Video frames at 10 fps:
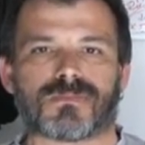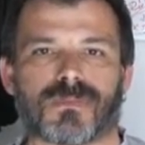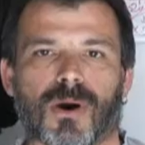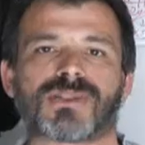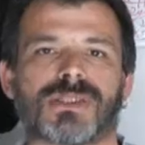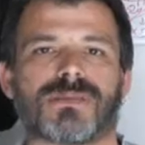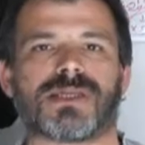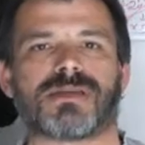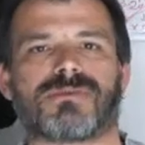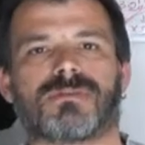possibly
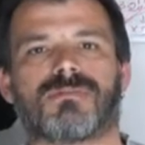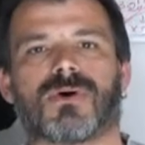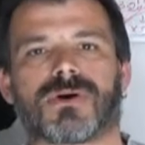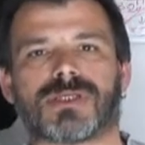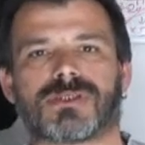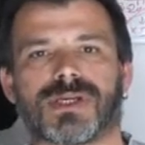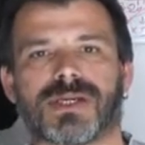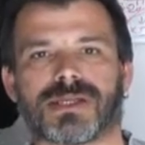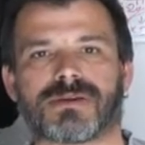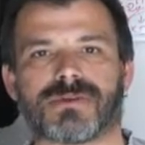even more
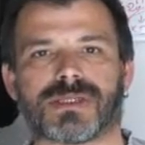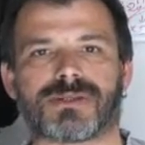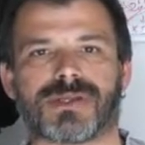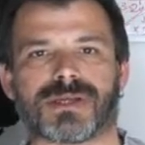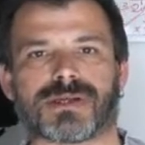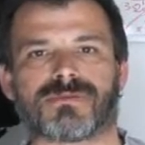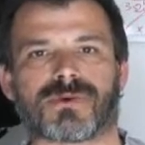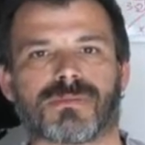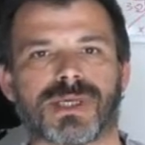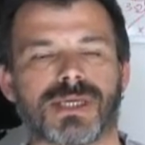intriguing
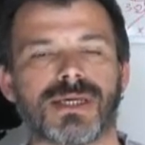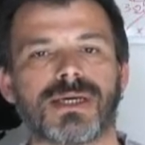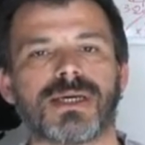for me,